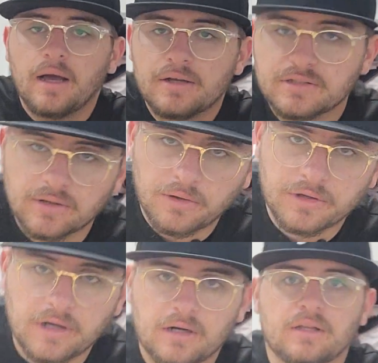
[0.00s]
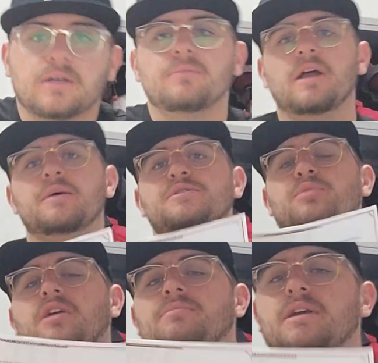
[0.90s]
How's it going, y'all? My name is
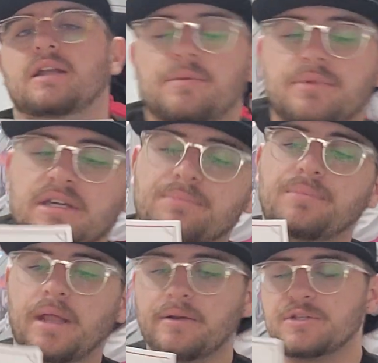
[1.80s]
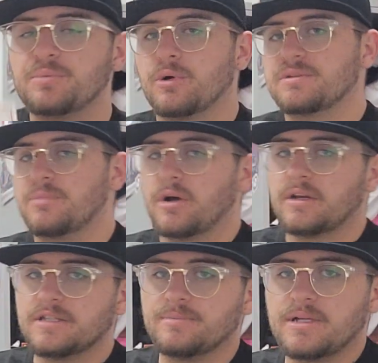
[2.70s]
Braden Pickett. I'm the competitive sports
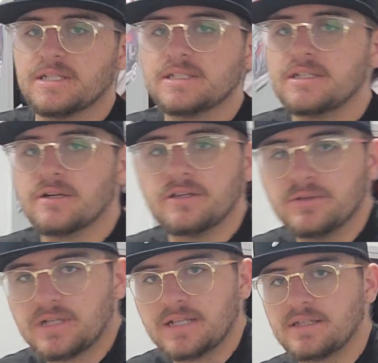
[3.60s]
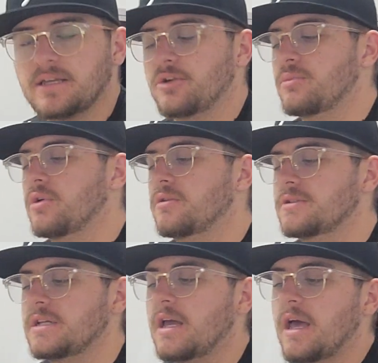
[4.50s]
marketing specialist here at Utah Tech
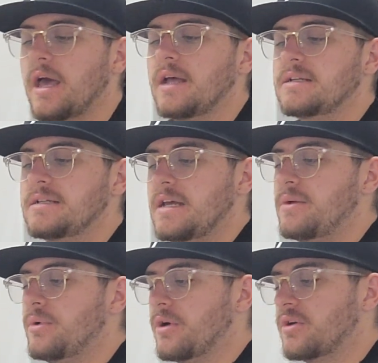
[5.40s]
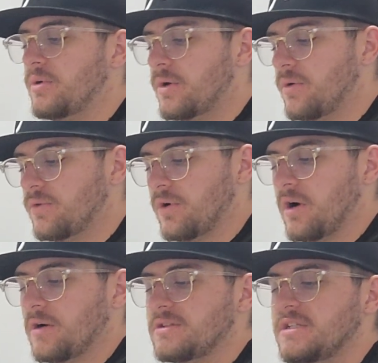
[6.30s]
Intramurals. Today, we are going over
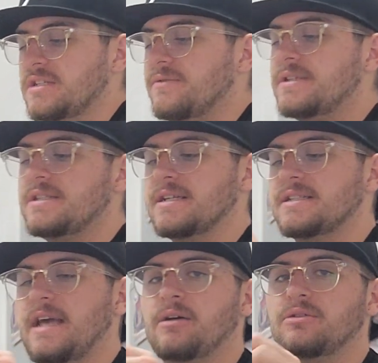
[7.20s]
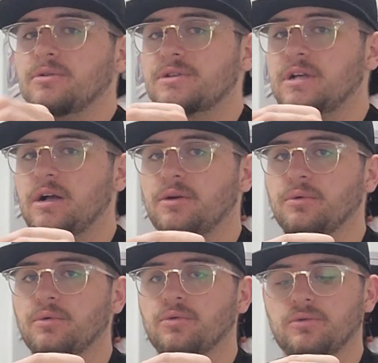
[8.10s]
our 6v6 outdoor
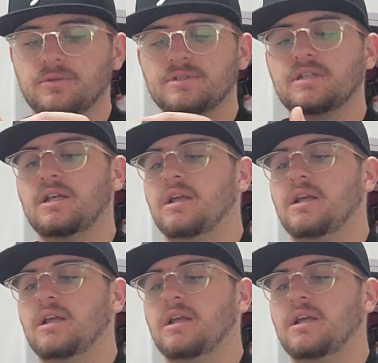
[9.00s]
soccer rules.